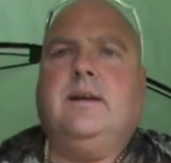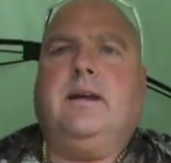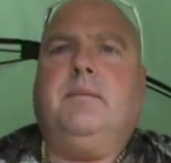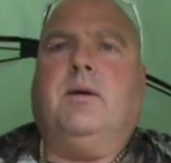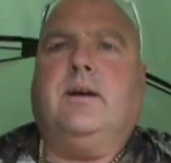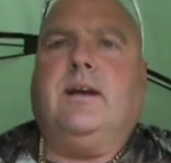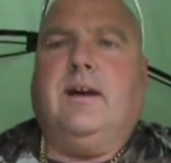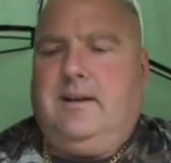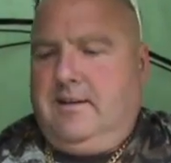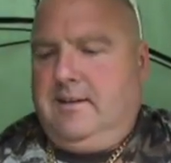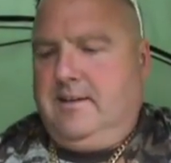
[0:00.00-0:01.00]
He
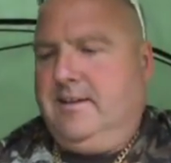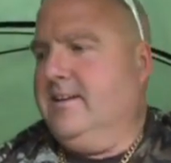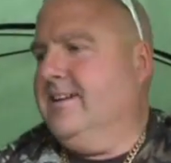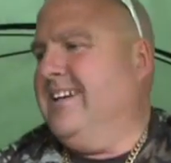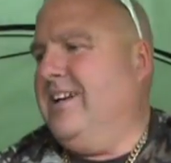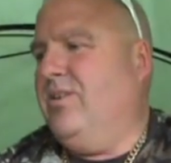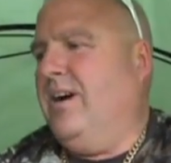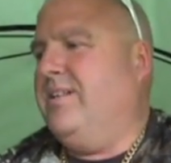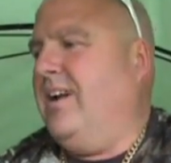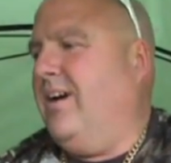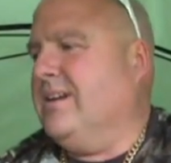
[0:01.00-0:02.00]

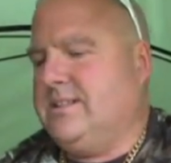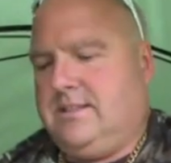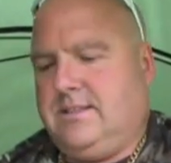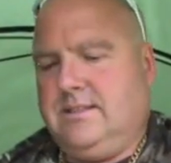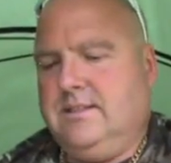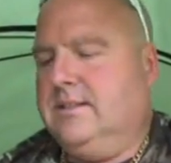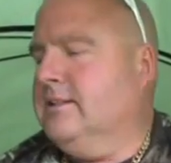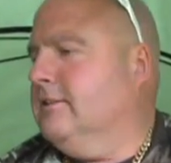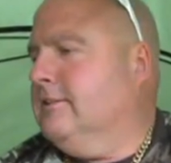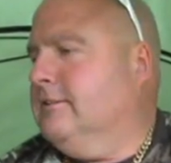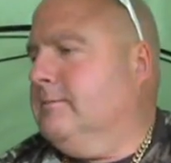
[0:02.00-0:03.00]
rather likes
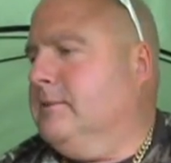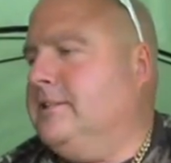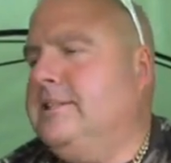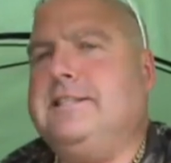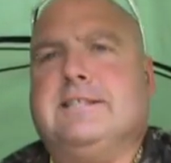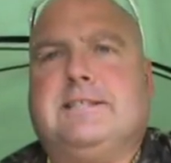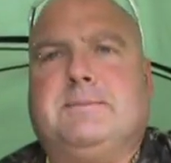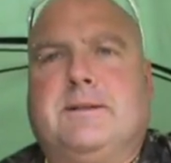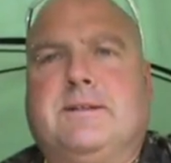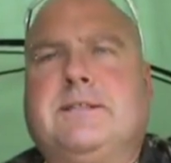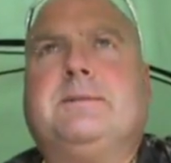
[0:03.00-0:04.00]
my scissors, to
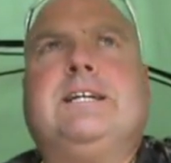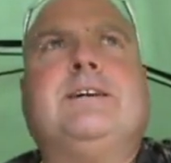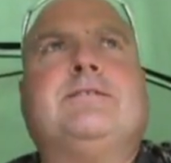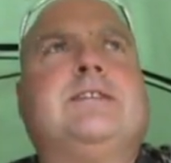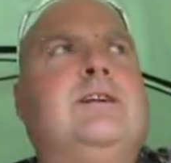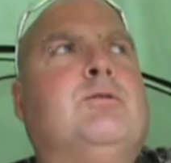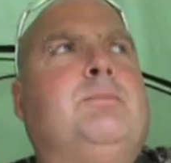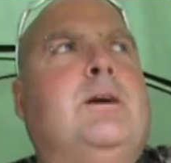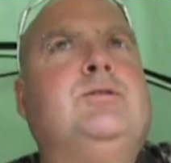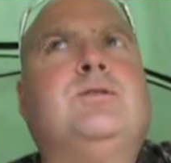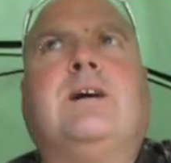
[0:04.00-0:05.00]
be honest, but he loves to little
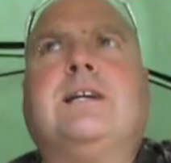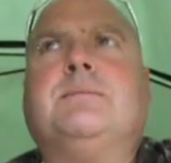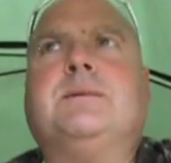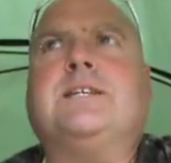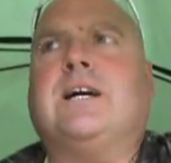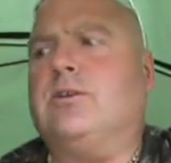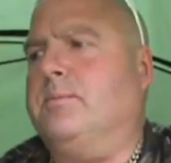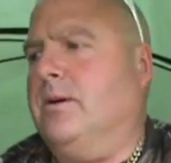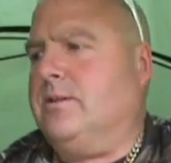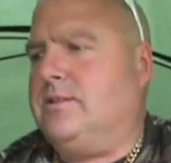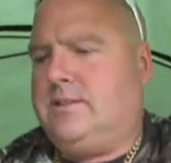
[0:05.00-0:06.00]
poach around in my tackle
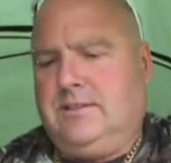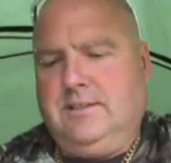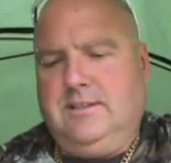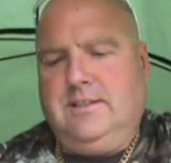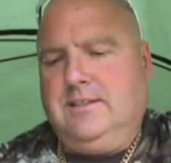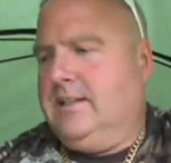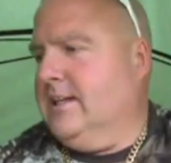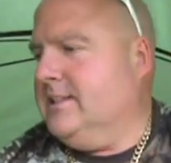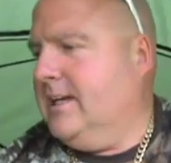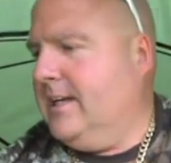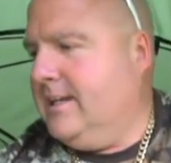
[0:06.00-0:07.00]
box,
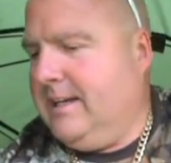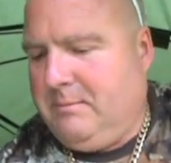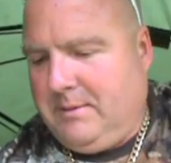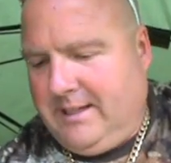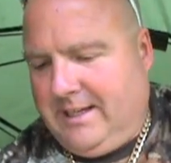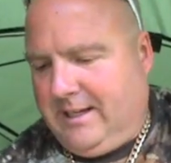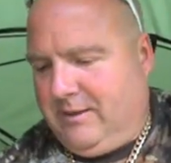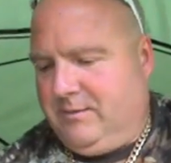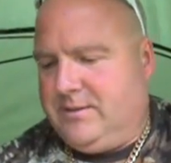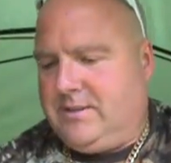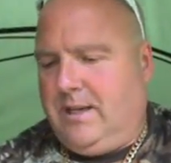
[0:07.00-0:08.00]
as he ain't been in
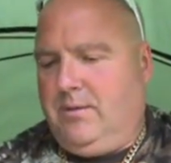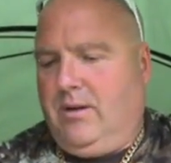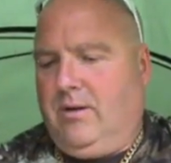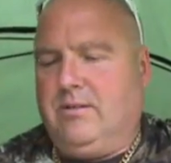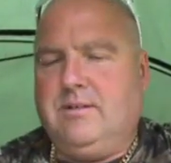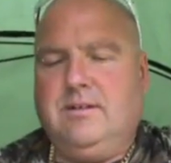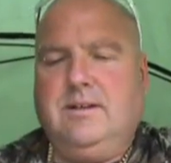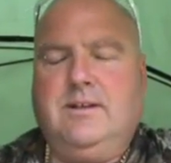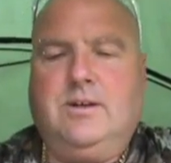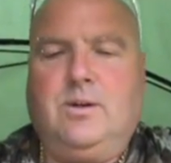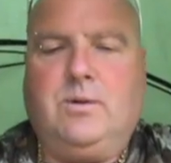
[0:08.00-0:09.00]
England for so long.
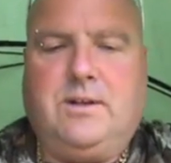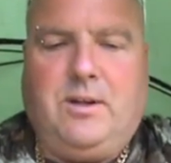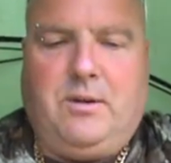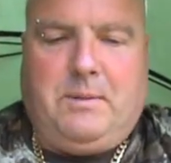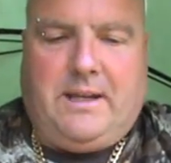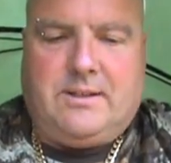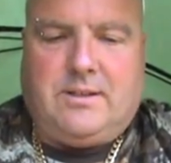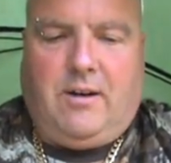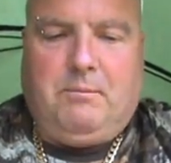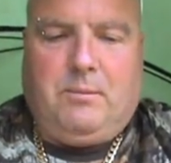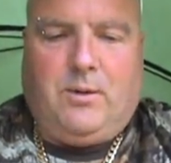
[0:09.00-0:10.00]
All the new bits,
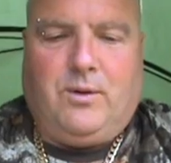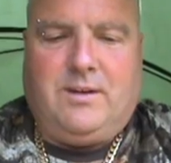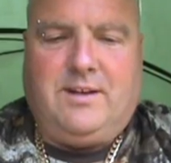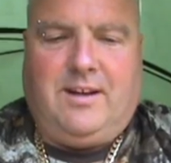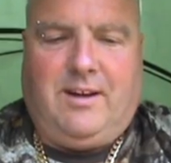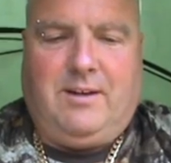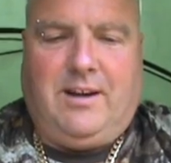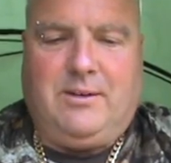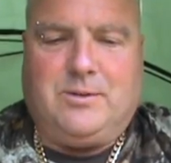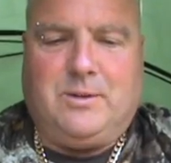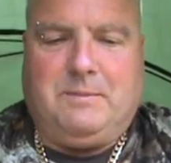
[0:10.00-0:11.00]
I haven't brought like
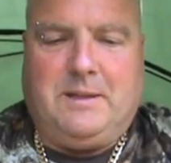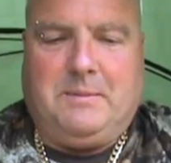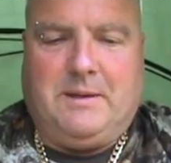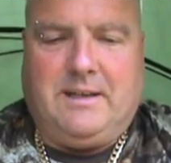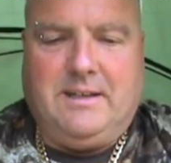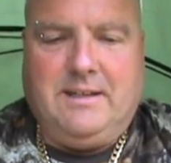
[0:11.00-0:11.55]
loads with me, but